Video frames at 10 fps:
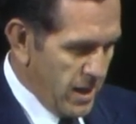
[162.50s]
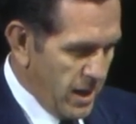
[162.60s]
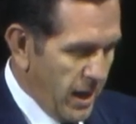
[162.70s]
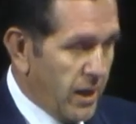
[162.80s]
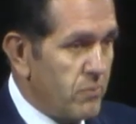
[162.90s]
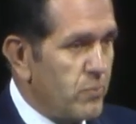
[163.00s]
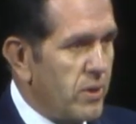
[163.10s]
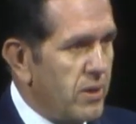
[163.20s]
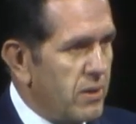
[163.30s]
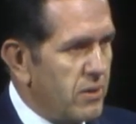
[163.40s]
"Ann
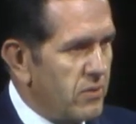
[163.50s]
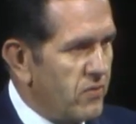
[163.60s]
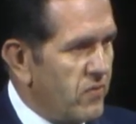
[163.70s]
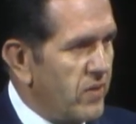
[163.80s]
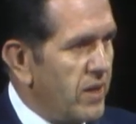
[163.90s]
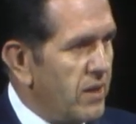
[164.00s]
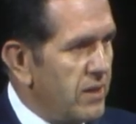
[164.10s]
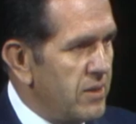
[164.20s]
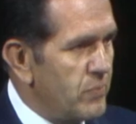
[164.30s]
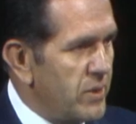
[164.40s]
Parker fell
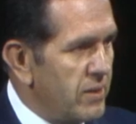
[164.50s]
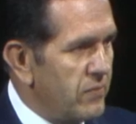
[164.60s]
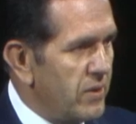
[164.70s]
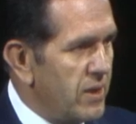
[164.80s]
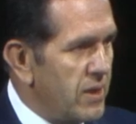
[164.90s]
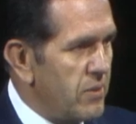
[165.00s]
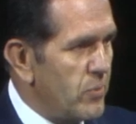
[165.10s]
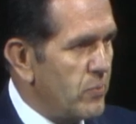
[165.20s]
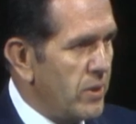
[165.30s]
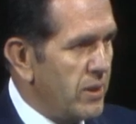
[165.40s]
in a pitiful heap
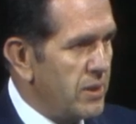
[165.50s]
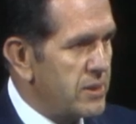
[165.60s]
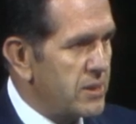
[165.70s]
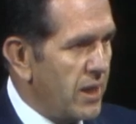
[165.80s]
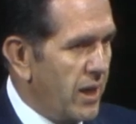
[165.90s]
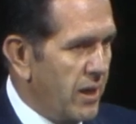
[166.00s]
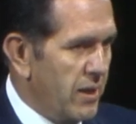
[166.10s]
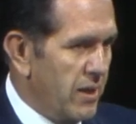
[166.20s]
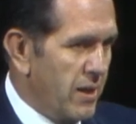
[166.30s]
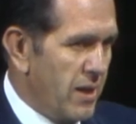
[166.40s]
upon the
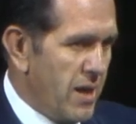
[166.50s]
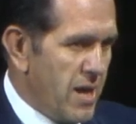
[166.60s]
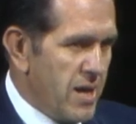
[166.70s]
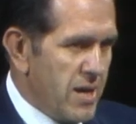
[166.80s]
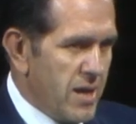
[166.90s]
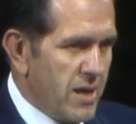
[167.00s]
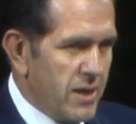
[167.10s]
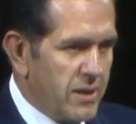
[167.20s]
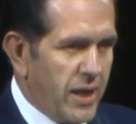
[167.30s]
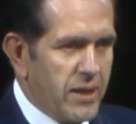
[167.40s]
sand,
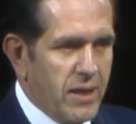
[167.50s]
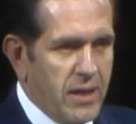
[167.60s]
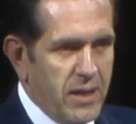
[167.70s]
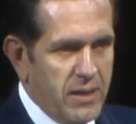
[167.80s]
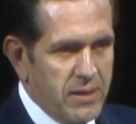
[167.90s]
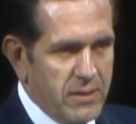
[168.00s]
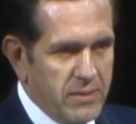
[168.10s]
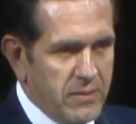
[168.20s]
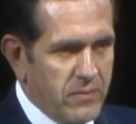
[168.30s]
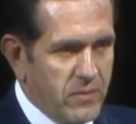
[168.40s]
and that night,
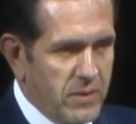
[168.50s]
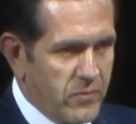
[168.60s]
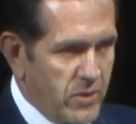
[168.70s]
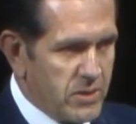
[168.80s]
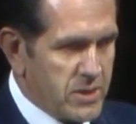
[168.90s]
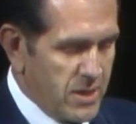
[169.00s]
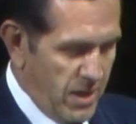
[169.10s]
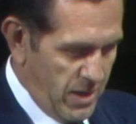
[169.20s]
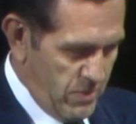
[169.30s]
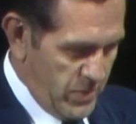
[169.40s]
for the first
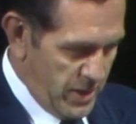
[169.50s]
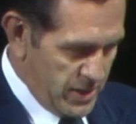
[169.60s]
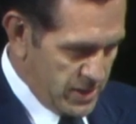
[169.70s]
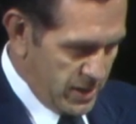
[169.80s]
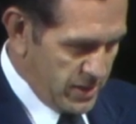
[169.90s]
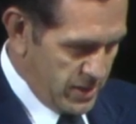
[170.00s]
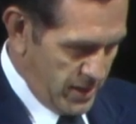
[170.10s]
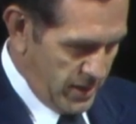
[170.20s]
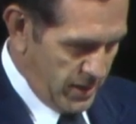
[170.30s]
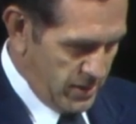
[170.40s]
time in 6
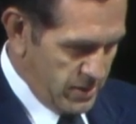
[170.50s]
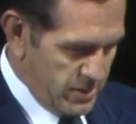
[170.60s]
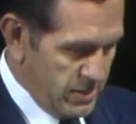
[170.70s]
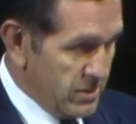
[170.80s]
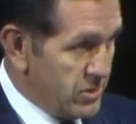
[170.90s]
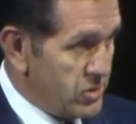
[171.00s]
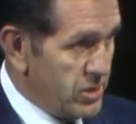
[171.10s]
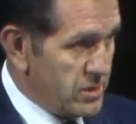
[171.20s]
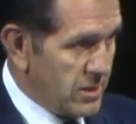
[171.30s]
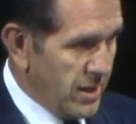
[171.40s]
nights, she
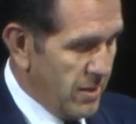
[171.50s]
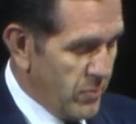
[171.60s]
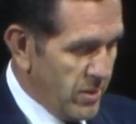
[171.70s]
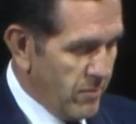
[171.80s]
slept."